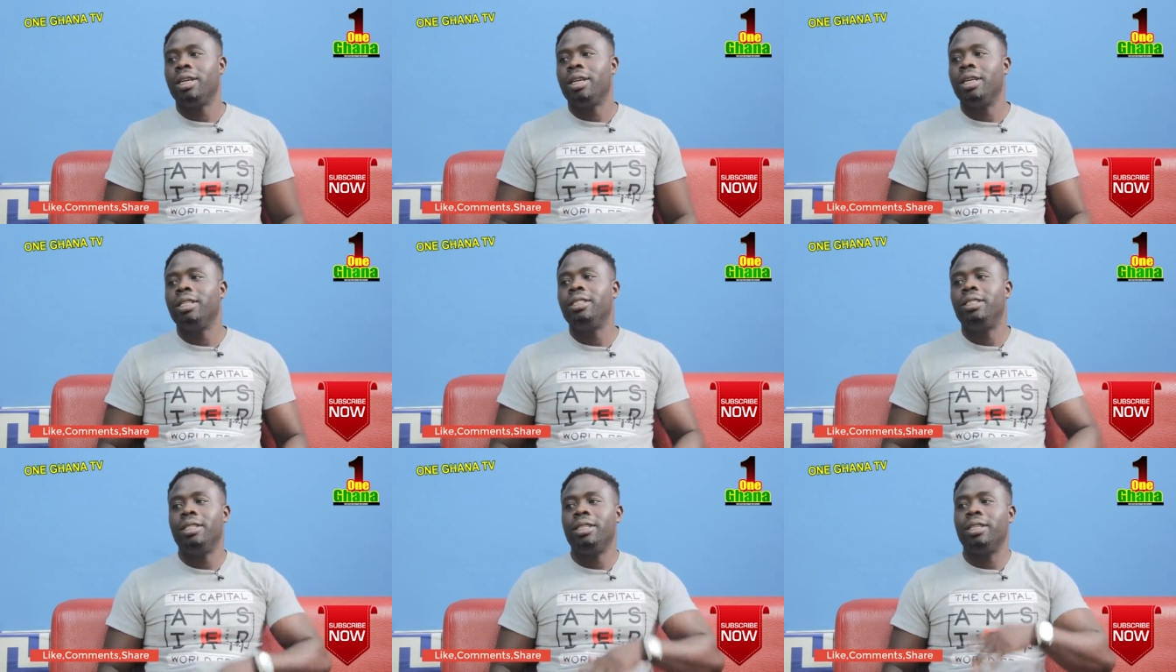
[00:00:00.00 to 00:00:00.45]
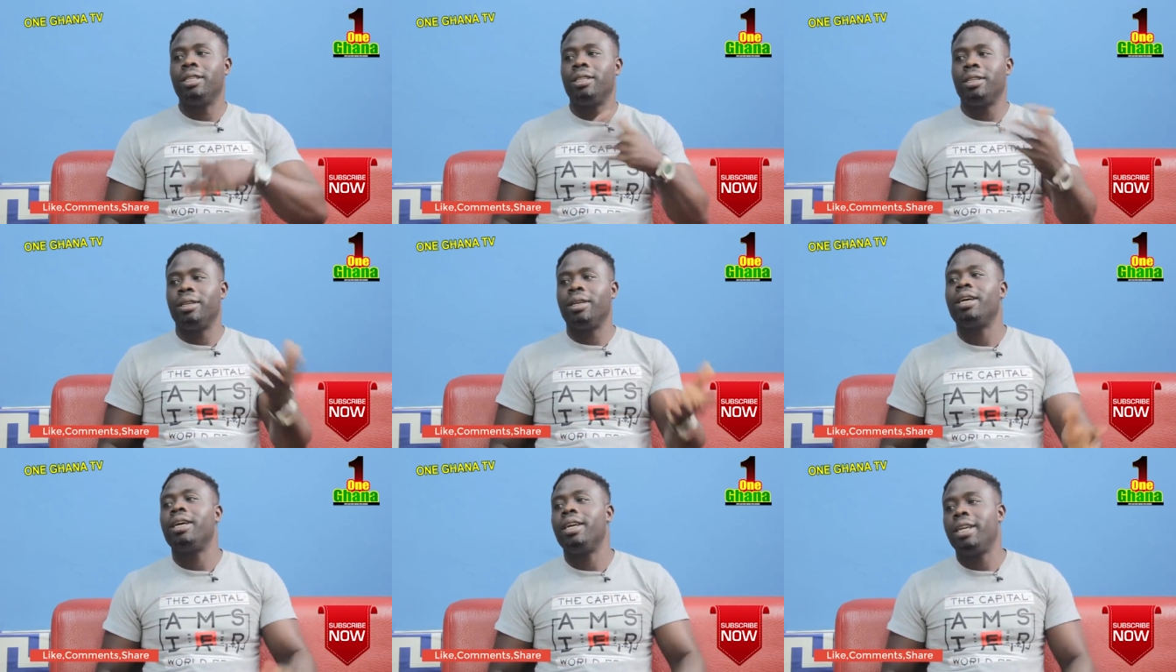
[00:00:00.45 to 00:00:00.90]
honum
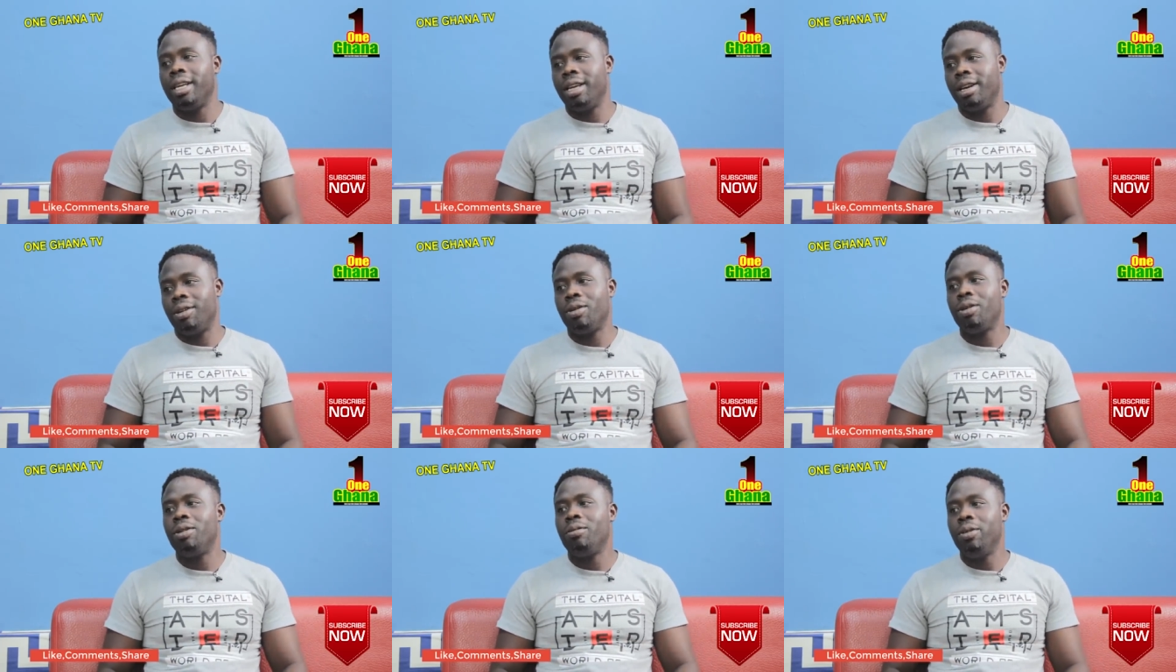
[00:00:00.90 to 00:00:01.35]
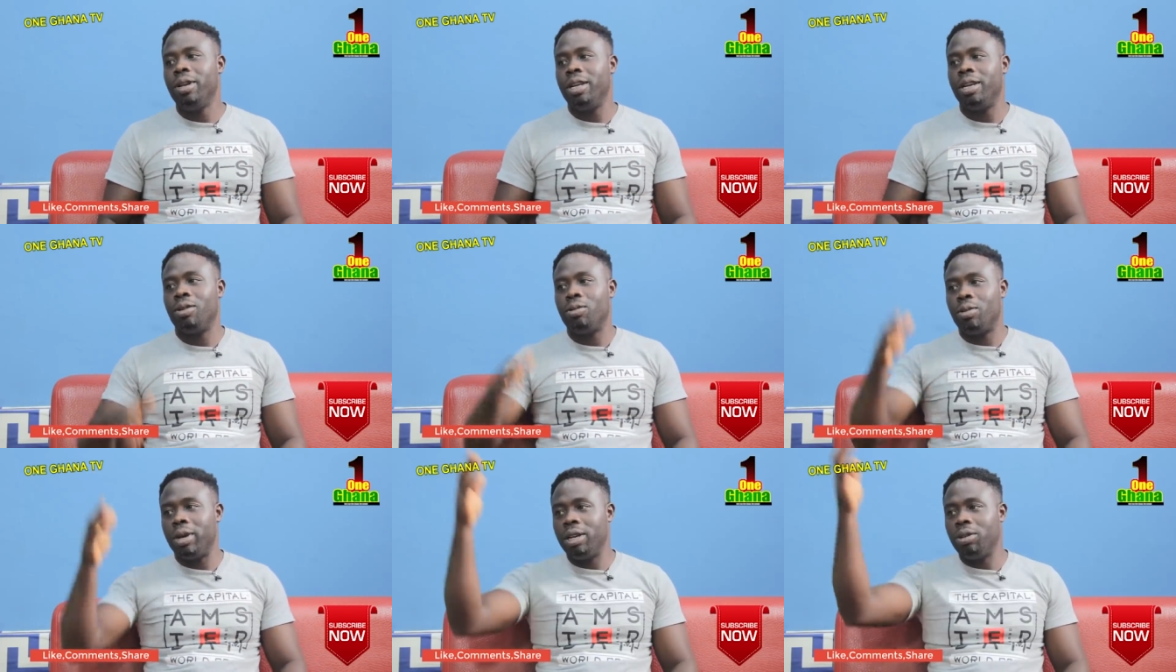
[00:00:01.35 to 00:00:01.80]
eh hono ne
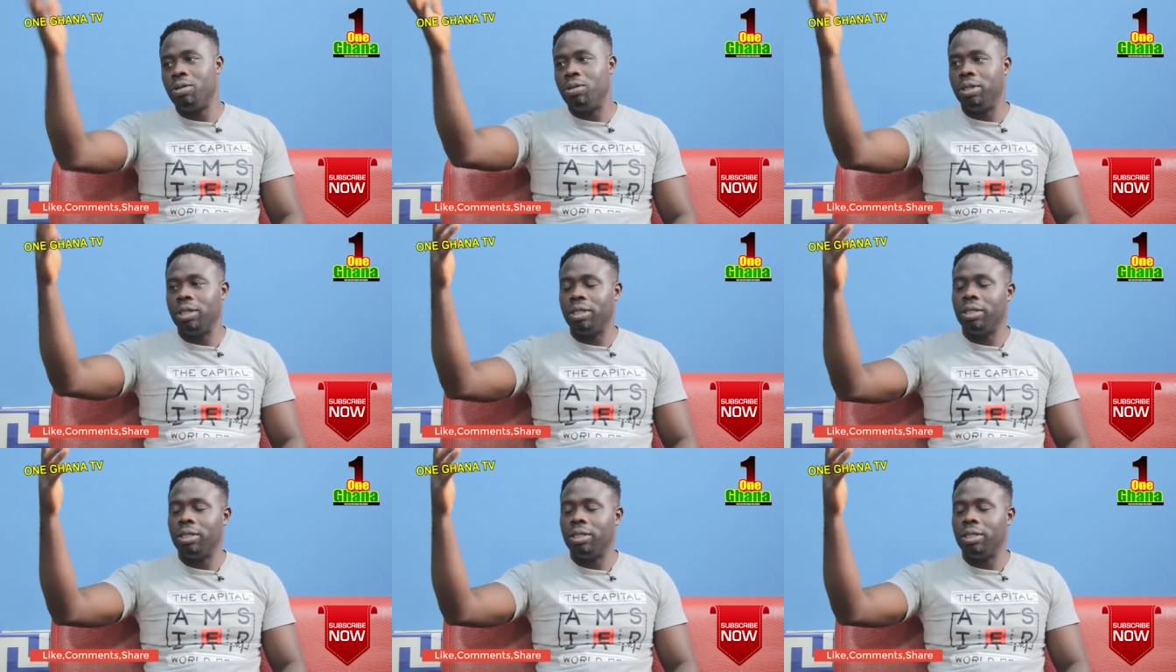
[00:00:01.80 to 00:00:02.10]
yakoye